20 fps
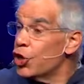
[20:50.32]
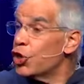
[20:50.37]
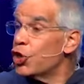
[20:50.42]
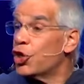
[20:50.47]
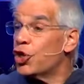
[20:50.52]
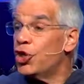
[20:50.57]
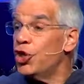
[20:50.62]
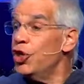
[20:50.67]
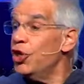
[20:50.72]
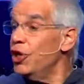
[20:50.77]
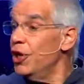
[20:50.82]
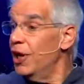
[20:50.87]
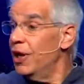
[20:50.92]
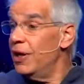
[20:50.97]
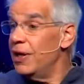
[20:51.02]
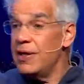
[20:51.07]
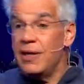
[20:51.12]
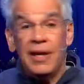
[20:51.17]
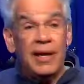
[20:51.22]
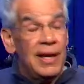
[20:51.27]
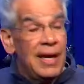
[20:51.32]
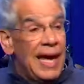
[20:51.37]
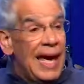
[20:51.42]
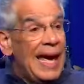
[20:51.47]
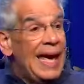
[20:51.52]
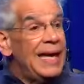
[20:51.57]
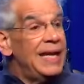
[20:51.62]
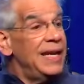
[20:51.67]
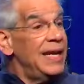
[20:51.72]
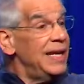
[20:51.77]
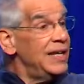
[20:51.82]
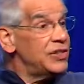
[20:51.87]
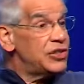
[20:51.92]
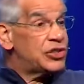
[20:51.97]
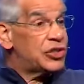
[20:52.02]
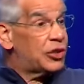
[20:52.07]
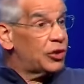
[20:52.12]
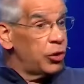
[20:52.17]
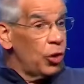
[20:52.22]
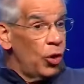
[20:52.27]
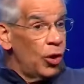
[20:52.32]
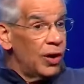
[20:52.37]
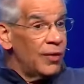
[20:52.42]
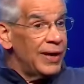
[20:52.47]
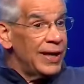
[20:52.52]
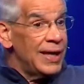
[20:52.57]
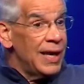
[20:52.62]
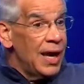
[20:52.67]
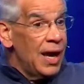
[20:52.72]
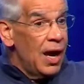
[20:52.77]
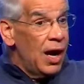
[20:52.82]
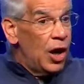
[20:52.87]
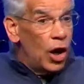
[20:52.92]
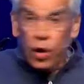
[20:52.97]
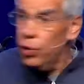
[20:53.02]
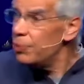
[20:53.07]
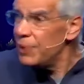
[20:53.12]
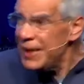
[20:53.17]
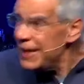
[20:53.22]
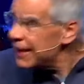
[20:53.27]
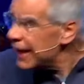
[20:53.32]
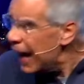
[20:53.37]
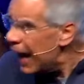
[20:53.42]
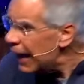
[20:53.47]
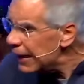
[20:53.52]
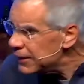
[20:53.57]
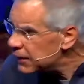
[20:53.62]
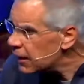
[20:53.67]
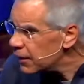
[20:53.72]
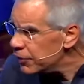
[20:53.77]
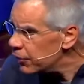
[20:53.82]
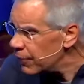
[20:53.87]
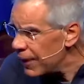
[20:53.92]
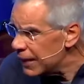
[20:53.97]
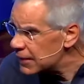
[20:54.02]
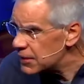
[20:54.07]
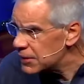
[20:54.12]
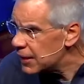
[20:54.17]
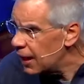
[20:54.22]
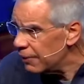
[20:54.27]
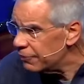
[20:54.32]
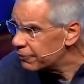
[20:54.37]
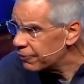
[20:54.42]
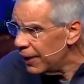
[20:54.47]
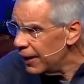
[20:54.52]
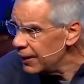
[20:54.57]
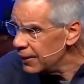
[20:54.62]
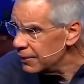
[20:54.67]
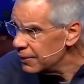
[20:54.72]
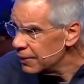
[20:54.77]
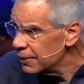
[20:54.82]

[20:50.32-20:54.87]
good and his glory. Only God can do that stuff, right?